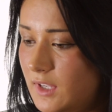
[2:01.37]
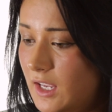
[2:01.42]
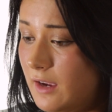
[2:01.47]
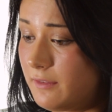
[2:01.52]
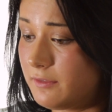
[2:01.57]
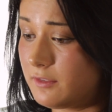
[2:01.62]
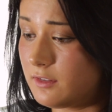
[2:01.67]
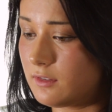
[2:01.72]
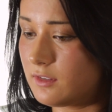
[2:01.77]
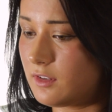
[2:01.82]

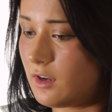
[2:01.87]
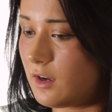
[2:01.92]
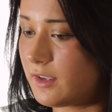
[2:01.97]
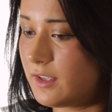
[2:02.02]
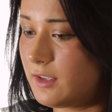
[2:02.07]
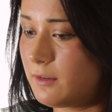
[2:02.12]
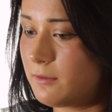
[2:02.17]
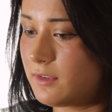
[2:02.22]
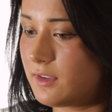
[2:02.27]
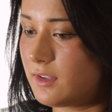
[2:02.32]
After
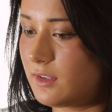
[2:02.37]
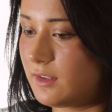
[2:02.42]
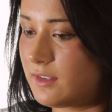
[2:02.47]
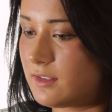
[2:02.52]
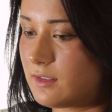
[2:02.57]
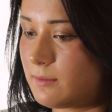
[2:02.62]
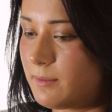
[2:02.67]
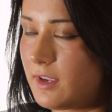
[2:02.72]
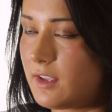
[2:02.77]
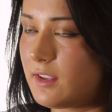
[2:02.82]
talking with
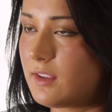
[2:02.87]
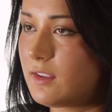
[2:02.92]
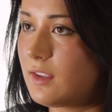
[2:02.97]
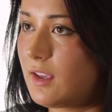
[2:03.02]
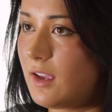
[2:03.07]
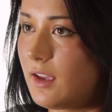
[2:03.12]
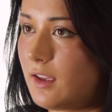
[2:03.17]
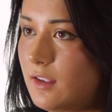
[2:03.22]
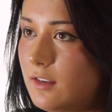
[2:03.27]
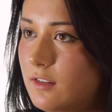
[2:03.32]

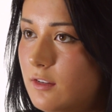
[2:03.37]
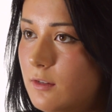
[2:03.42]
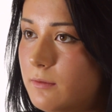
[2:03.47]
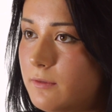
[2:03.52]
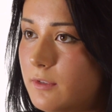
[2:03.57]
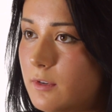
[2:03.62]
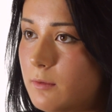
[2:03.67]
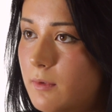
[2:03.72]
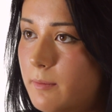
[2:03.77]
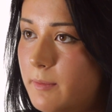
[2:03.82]
Elizabeth at
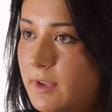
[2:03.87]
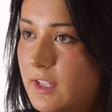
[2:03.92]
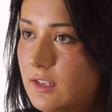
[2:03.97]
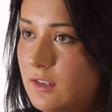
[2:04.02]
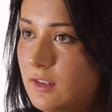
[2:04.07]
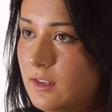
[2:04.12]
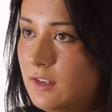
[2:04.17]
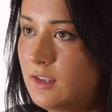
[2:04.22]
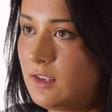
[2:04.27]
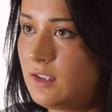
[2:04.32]
Hope for
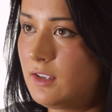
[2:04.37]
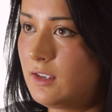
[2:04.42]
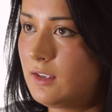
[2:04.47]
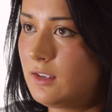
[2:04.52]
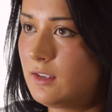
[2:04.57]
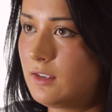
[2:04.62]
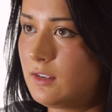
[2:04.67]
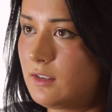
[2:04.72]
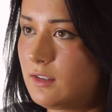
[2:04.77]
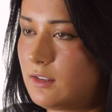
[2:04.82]
Women,
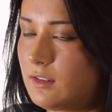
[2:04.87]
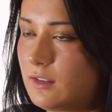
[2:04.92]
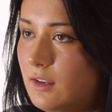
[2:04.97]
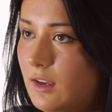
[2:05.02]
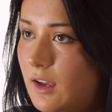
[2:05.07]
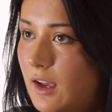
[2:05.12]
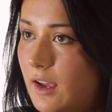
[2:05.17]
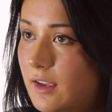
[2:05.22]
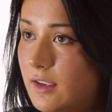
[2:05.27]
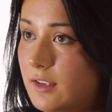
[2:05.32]

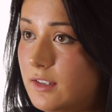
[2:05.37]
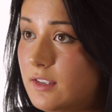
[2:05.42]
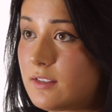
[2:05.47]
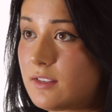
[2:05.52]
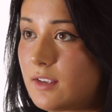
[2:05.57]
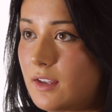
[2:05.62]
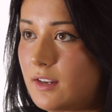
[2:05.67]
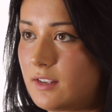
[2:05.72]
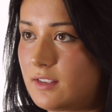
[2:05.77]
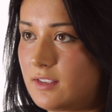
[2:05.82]
I
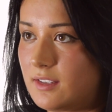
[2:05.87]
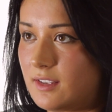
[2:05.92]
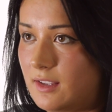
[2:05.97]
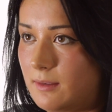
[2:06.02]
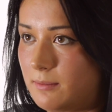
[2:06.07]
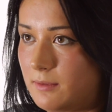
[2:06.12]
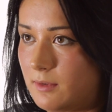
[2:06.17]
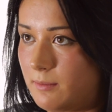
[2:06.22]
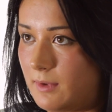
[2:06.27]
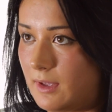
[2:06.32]
decided to
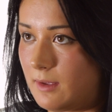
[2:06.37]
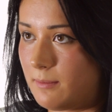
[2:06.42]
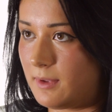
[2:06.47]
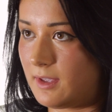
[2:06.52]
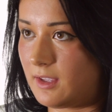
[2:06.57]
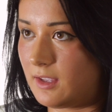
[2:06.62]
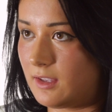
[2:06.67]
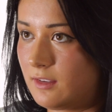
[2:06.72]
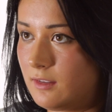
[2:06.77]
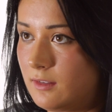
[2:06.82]
keep the
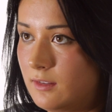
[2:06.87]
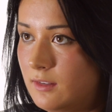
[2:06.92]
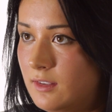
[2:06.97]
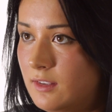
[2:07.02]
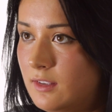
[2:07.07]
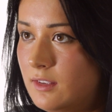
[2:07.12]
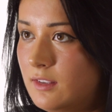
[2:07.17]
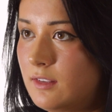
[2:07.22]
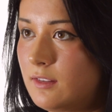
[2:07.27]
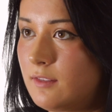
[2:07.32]
baby.
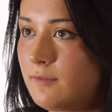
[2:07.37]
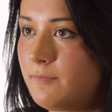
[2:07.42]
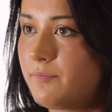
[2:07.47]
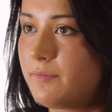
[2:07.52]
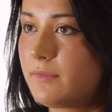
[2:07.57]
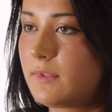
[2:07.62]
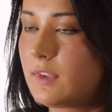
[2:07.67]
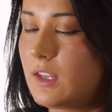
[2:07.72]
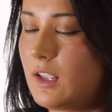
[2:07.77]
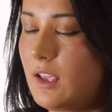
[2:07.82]

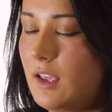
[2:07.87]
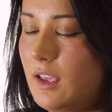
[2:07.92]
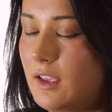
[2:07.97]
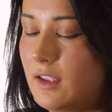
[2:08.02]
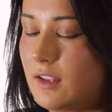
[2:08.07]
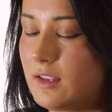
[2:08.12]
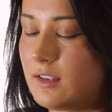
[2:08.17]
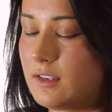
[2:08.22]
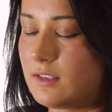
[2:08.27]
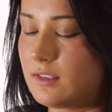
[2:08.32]

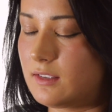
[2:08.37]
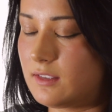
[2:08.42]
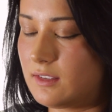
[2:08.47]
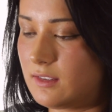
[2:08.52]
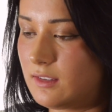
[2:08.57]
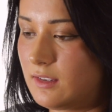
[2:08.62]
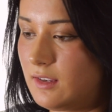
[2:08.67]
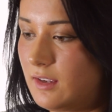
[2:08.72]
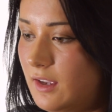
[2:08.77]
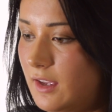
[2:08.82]
And
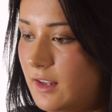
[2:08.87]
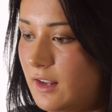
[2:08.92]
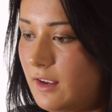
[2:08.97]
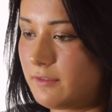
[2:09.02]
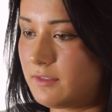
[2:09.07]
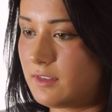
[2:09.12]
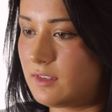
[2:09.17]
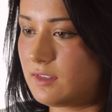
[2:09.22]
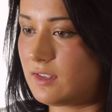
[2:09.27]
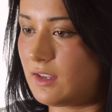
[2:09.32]
I'd
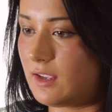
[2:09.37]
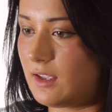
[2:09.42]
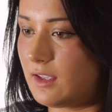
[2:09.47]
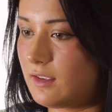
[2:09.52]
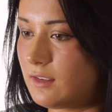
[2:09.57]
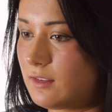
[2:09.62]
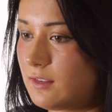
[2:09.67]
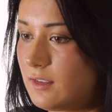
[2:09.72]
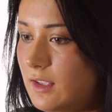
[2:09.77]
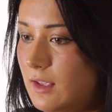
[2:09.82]
have to
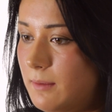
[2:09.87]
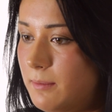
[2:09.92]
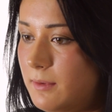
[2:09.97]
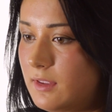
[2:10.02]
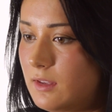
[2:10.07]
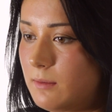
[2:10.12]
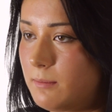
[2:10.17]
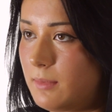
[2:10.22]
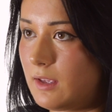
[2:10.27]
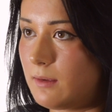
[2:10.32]
say
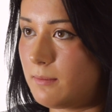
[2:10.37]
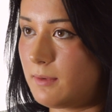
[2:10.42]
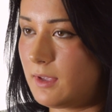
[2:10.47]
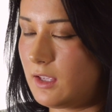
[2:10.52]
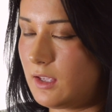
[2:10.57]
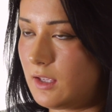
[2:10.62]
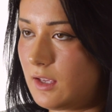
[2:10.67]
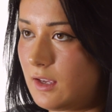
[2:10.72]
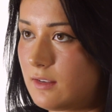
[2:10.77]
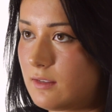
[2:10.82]
keeping the
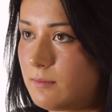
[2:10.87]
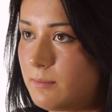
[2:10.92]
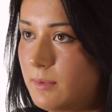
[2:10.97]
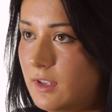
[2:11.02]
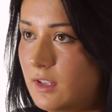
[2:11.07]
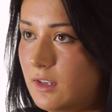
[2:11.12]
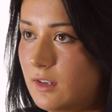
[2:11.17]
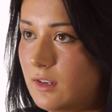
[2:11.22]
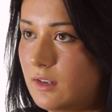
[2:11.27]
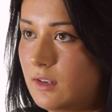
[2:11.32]
baby has
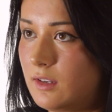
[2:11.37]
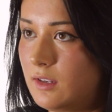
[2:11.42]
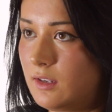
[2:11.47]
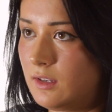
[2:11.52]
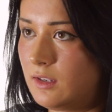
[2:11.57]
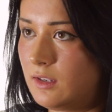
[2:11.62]
been